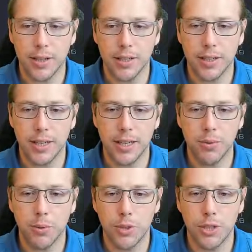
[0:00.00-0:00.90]

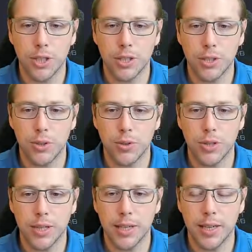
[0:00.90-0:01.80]
Instead, we're just
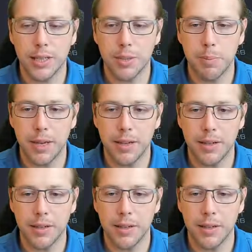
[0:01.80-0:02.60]
using a span,